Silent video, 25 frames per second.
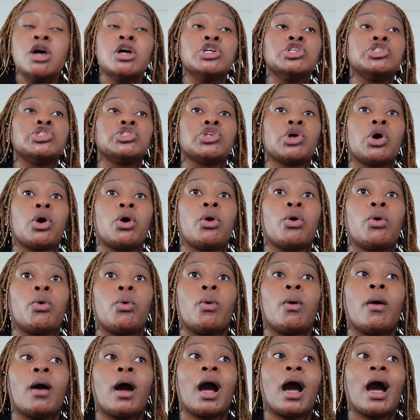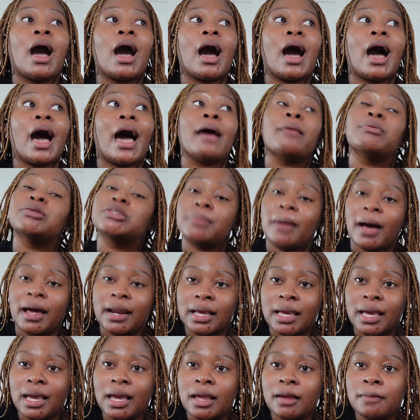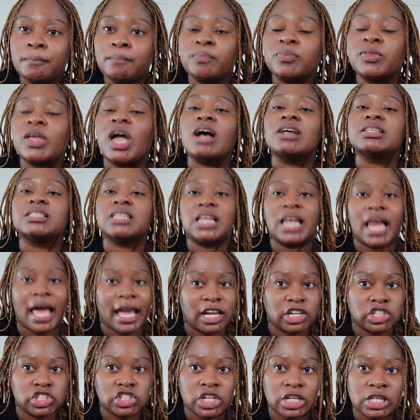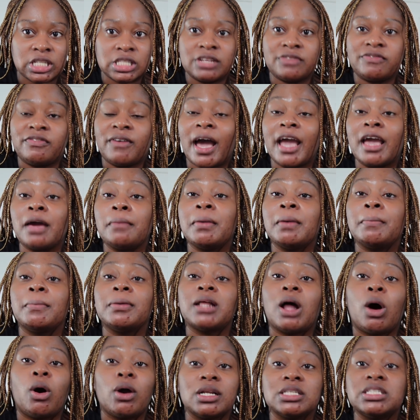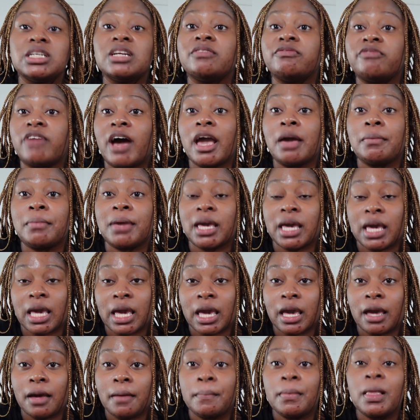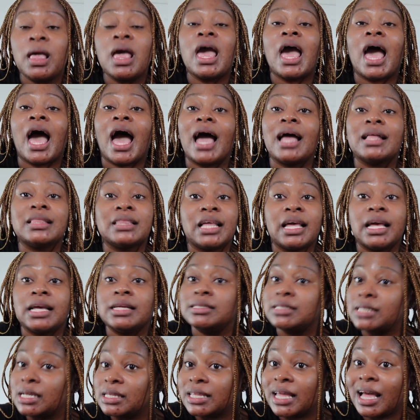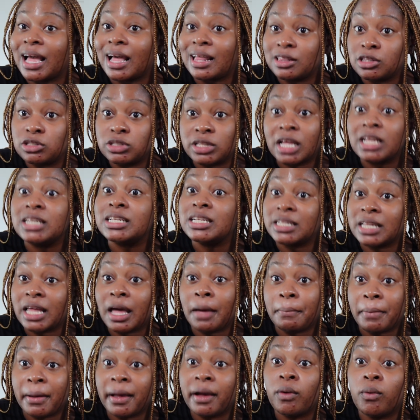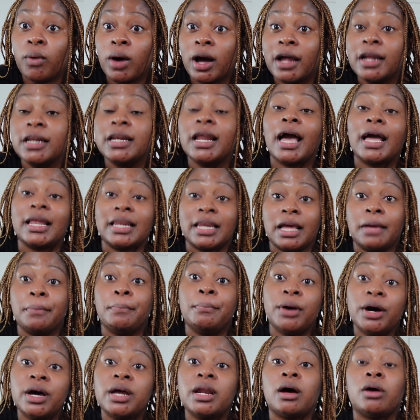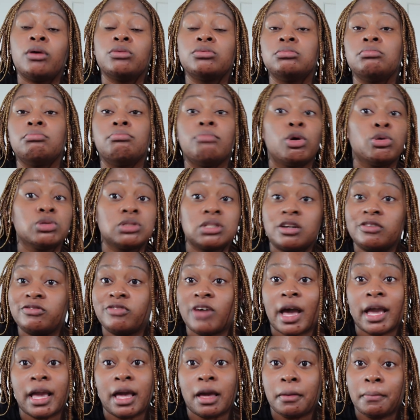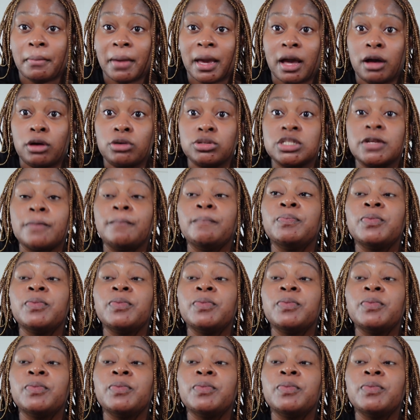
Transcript: So I was panicking. I was a little anxious. The firemen, but honestly, the firemen came and they did their big one, and they put out most of the fire at my house.